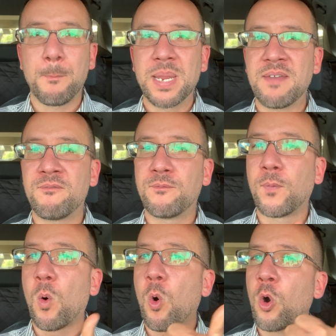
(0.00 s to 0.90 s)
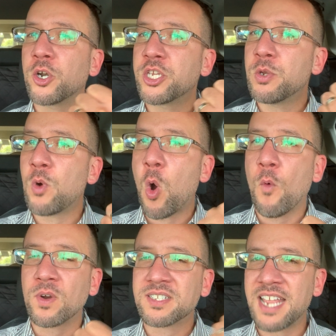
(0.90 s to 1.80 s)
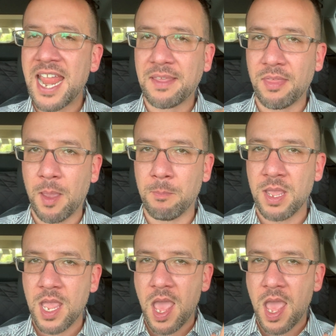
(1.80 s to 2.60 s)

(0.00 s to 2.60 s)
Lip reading: before you overtake them,